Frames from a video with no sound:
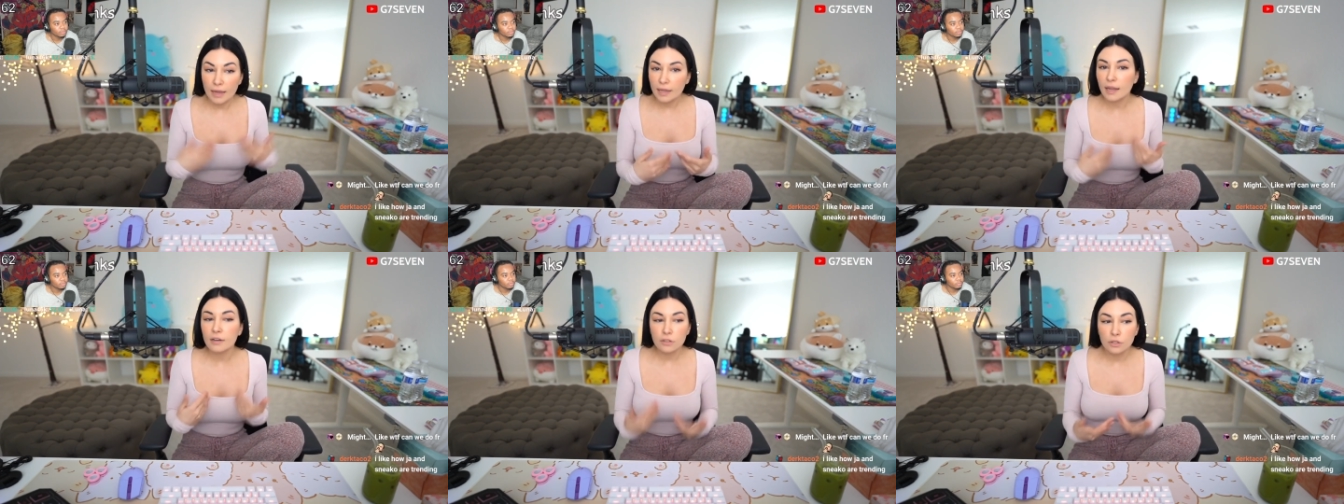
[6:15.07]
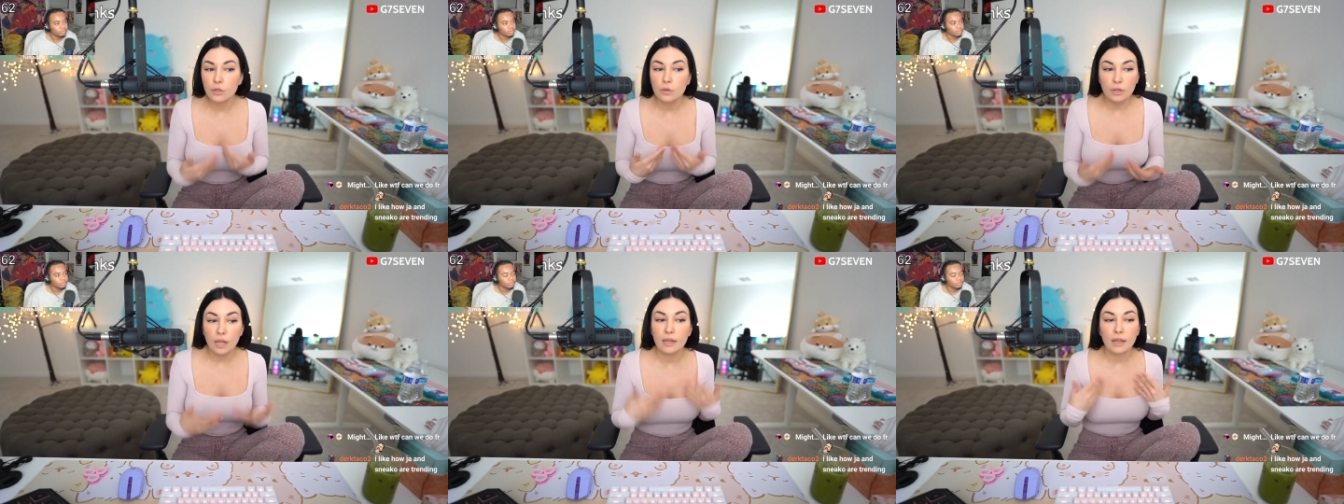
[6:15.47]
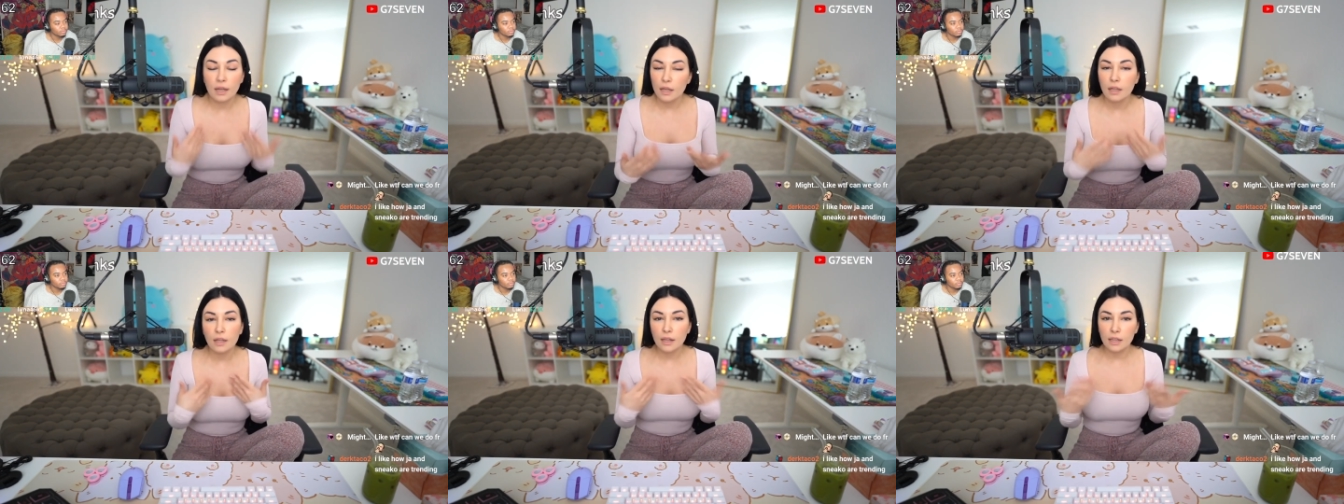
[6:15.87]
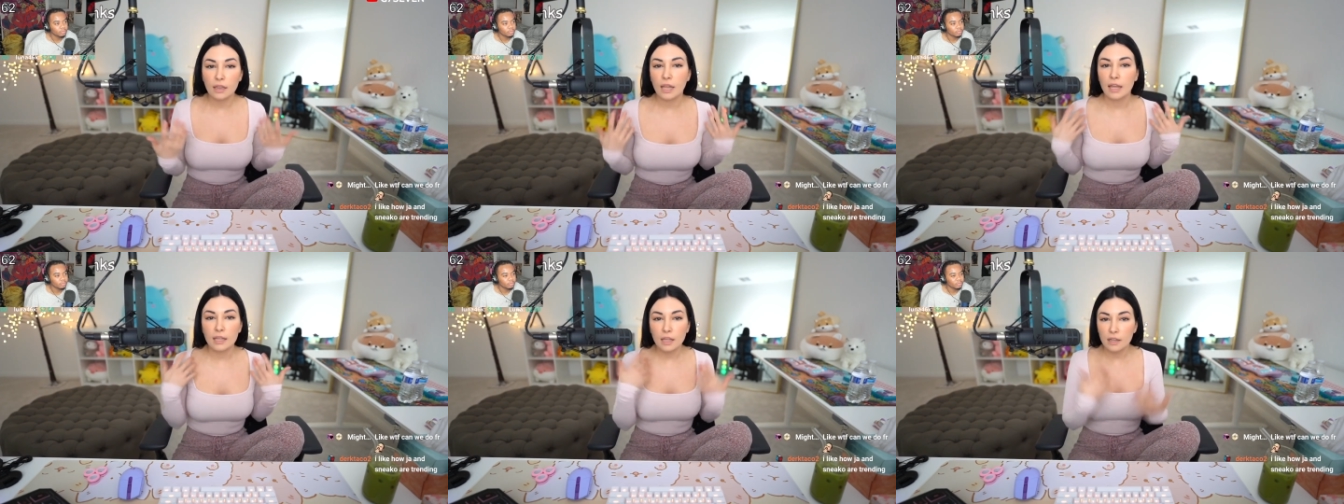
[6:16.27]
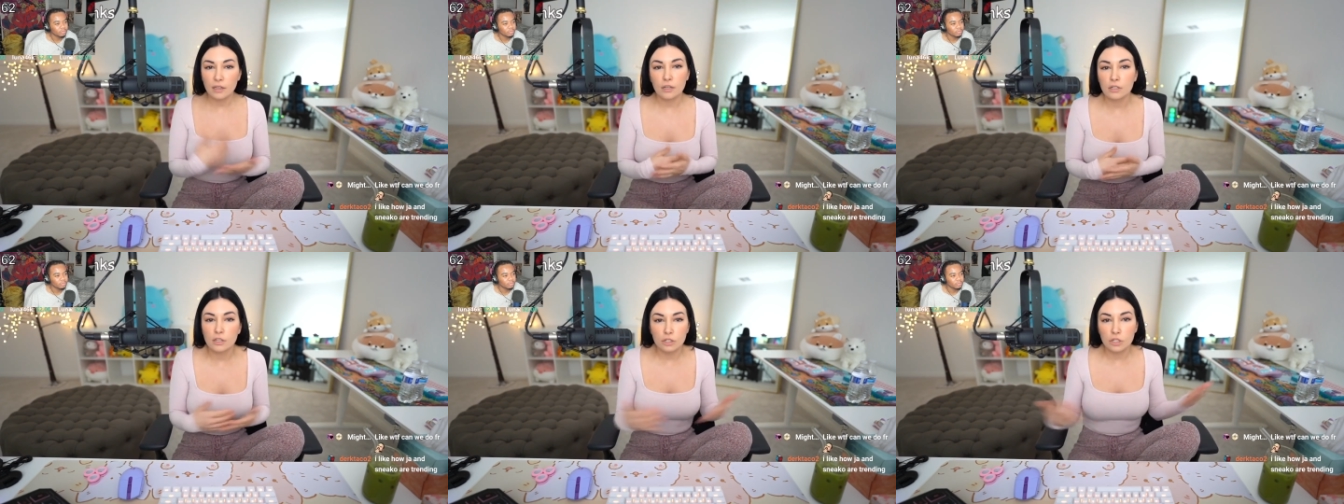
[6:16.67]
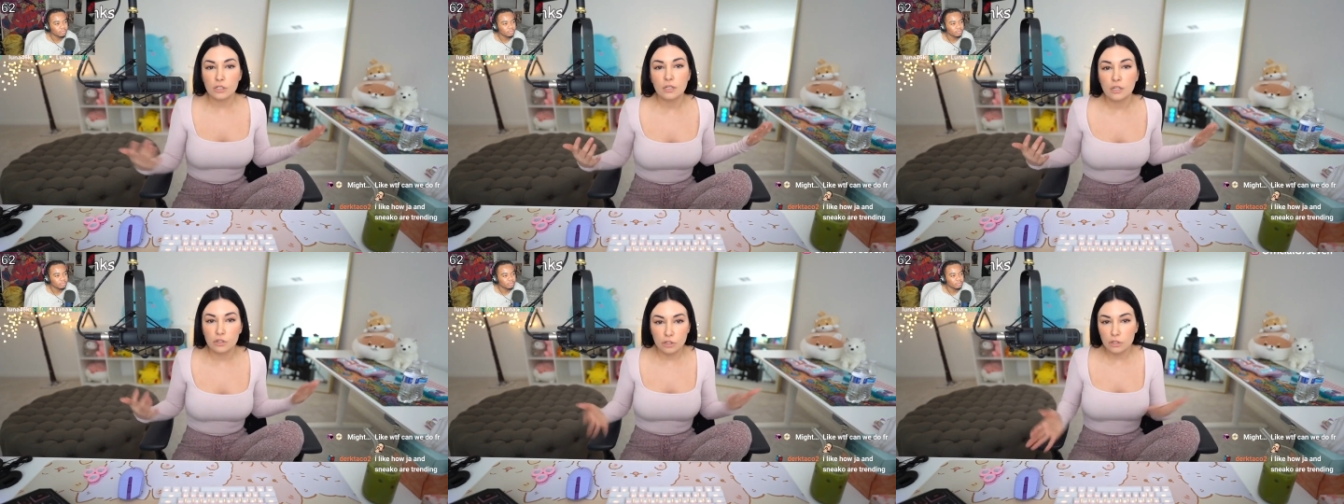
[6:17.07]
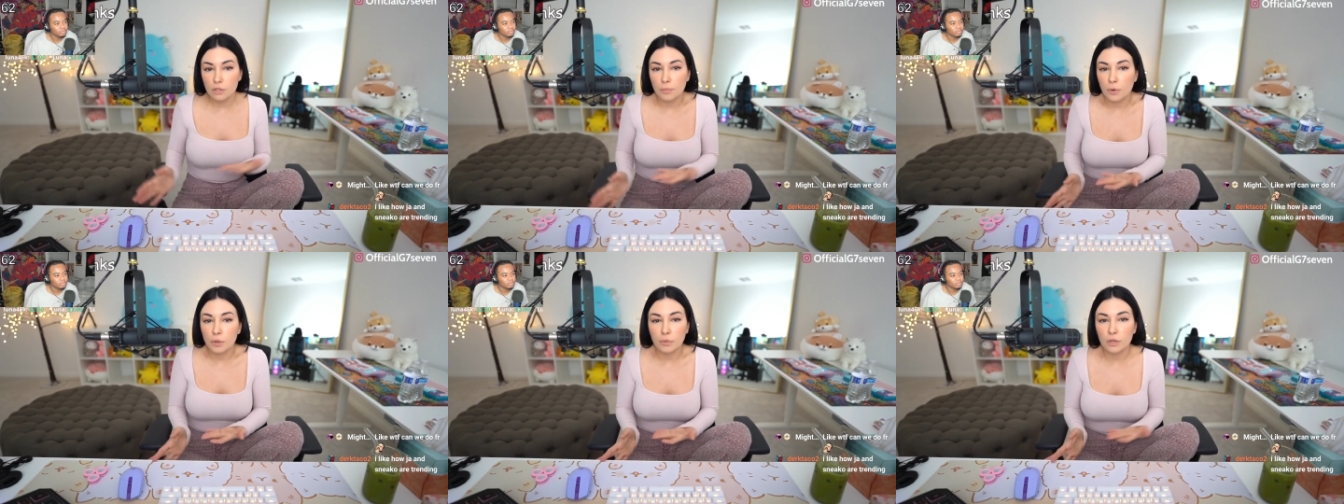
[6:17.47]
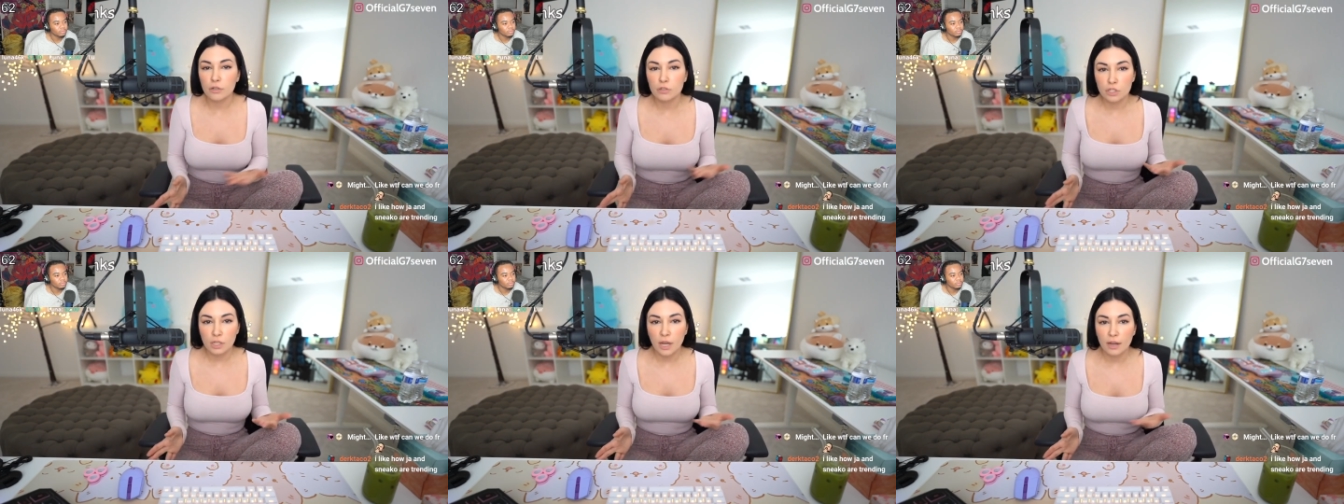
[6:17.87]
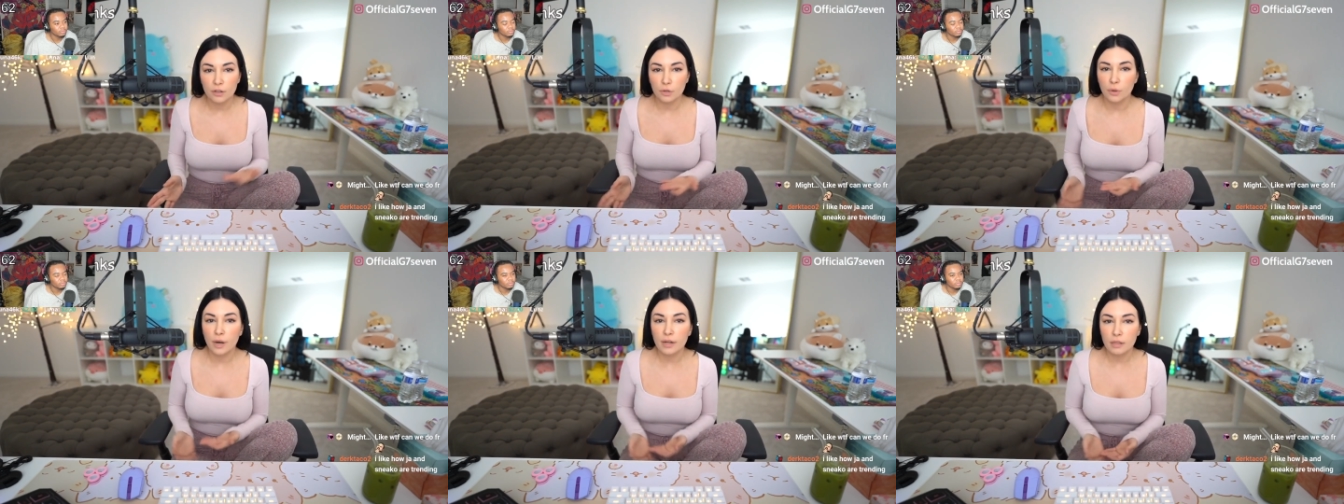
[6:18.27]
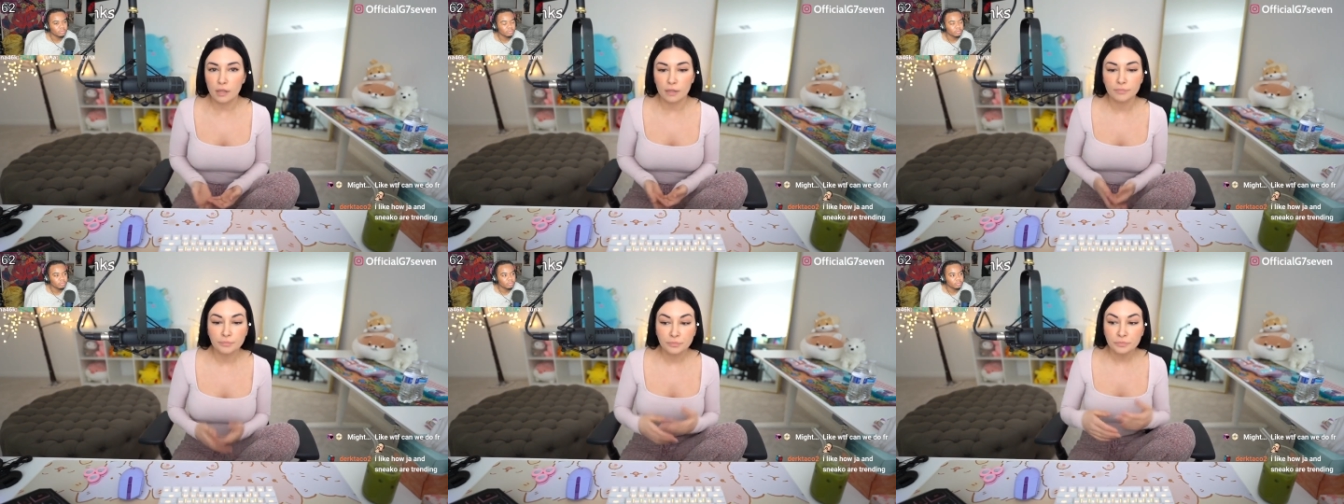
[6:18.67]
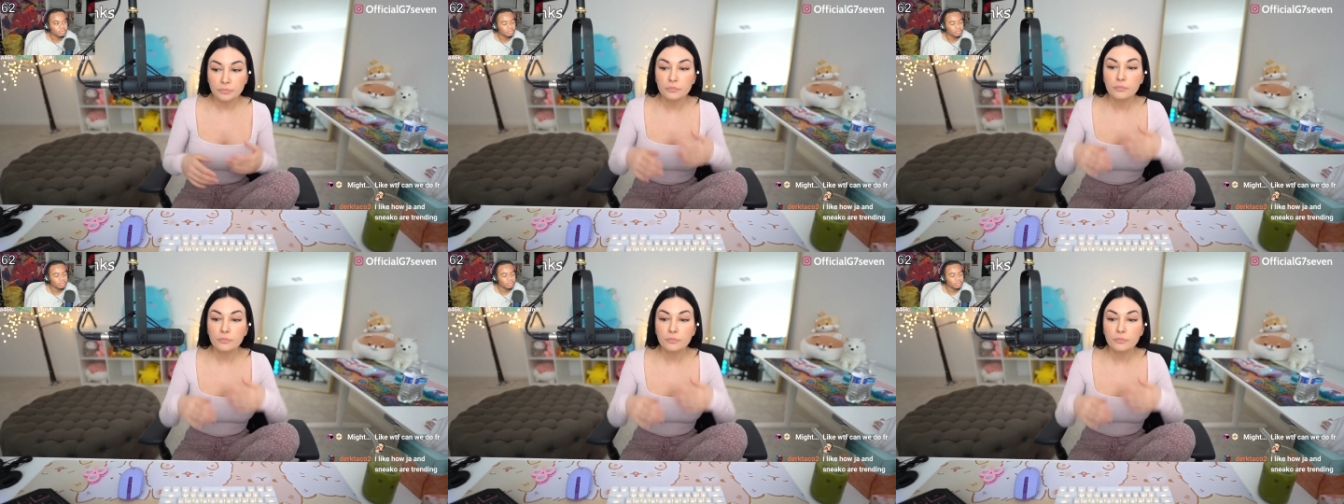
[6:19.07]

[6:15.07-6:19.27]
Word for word: I can't do like like it's just there's just a point where you just can't do anything.